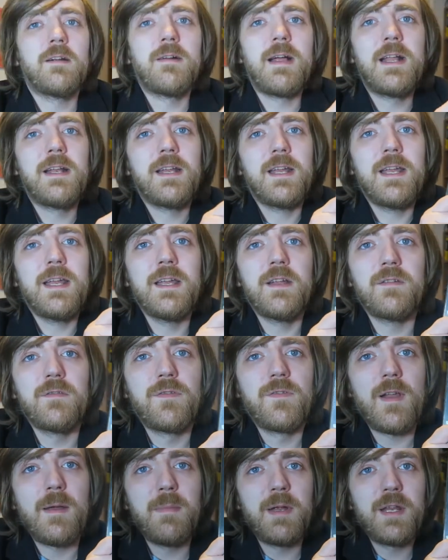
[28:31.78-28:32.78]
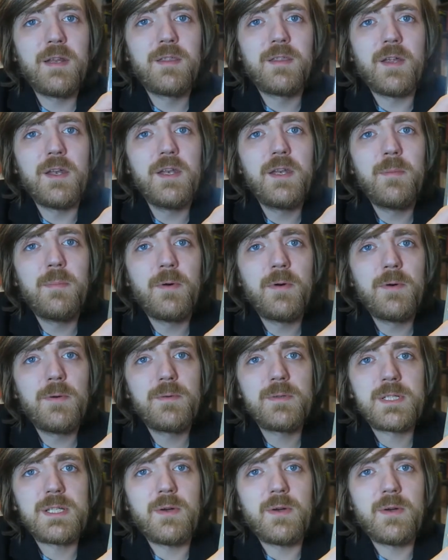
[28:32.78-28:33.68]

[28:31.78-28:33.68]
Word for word: I read Ian Fleming Thunderball.